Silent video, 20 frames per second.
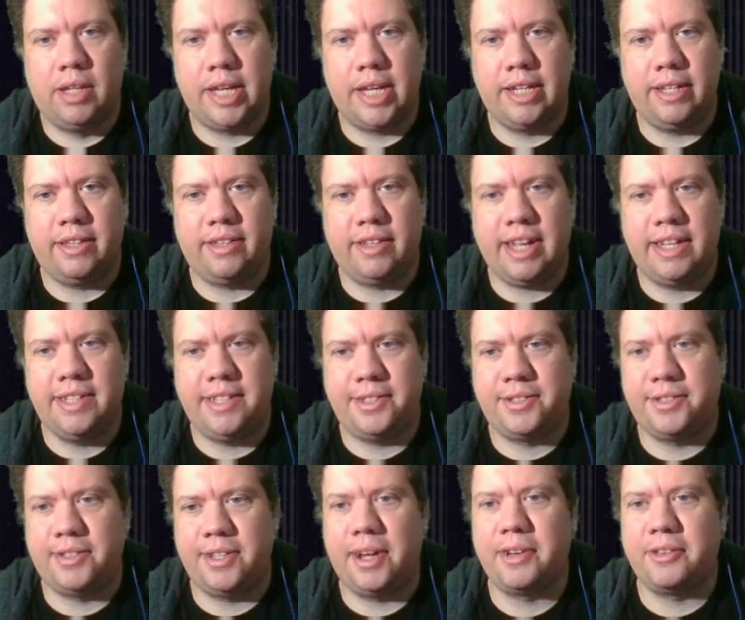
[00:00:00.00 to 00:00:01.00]
Like, it kind of
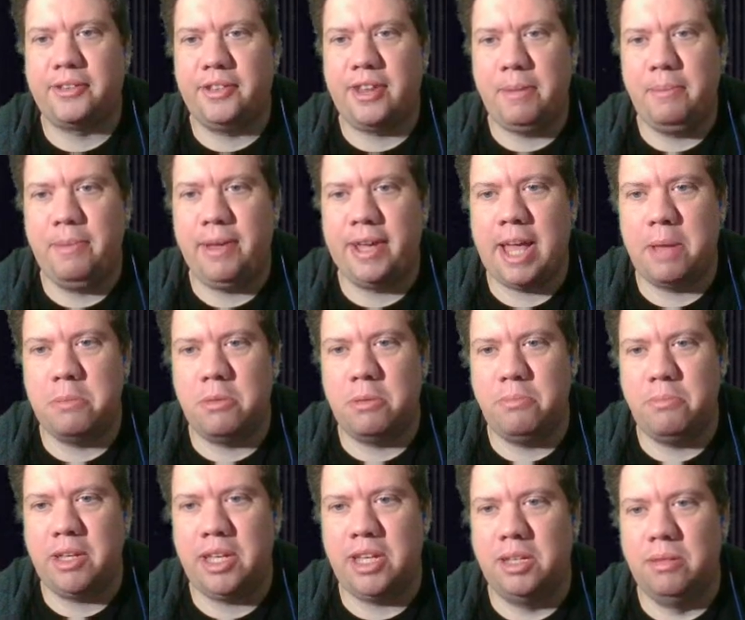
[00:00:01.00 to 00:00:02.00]
sucks that he became
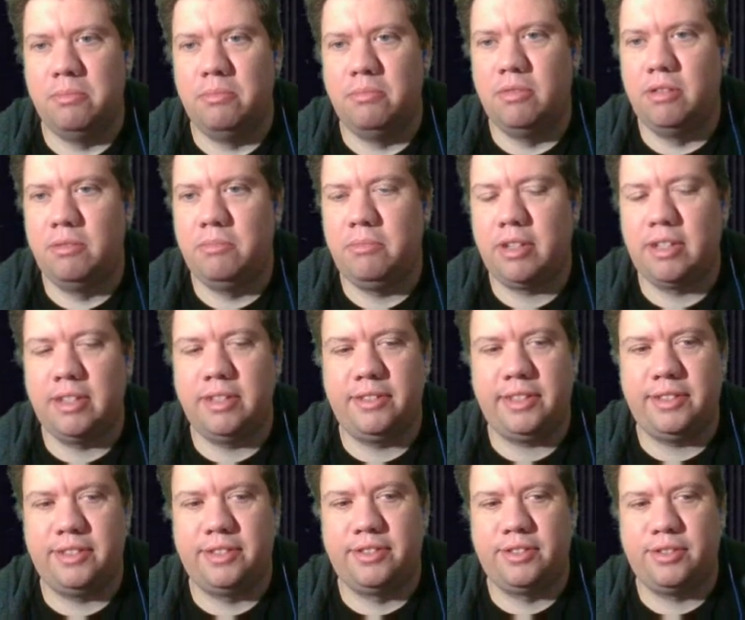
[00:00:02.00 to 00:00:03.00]
a meme because
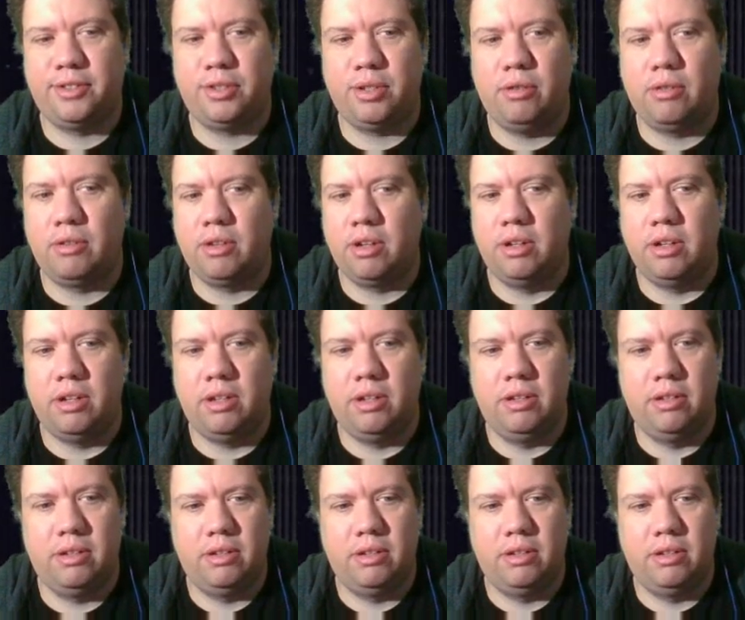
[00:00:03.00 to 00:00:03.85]
he's so good.